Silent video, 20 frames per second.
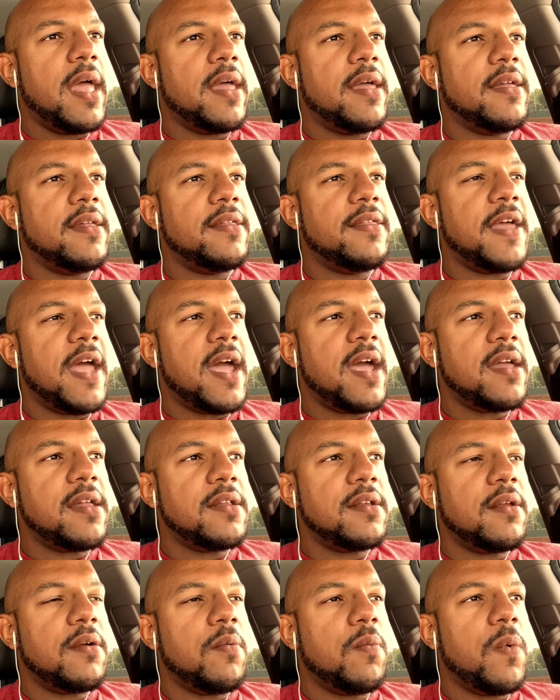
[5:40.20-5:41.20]
That
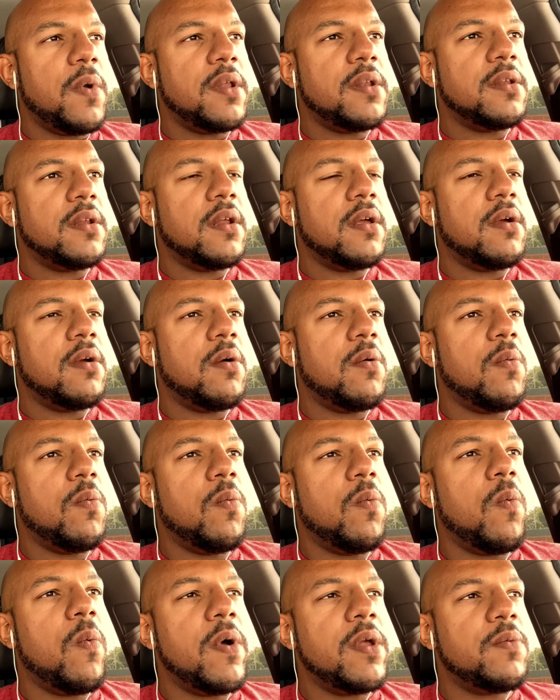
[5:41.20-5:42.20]
when
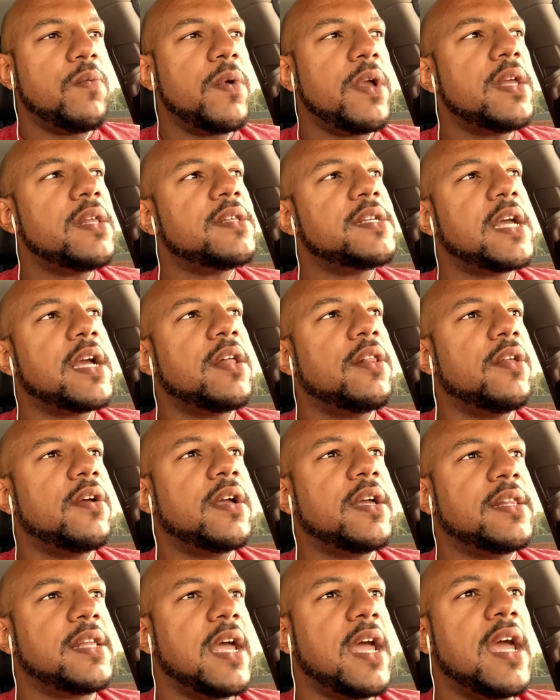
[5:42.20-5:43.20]
we take a look at
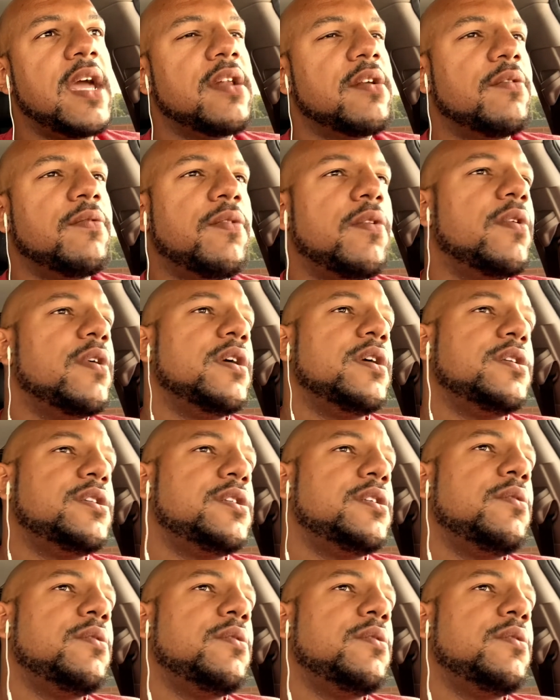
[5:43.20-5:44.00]
that inner voice,